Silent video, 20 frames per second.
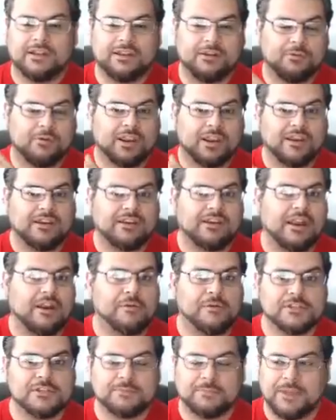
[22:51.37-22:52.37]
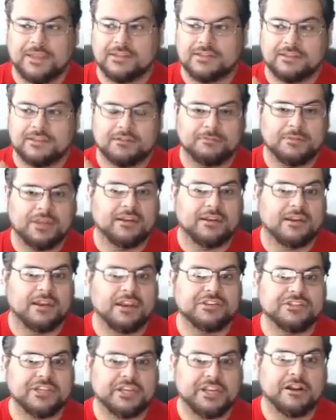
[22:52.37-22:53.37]
working in aerospace and being an
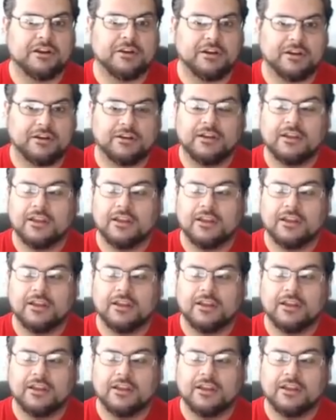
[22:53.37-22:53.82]
engineer and,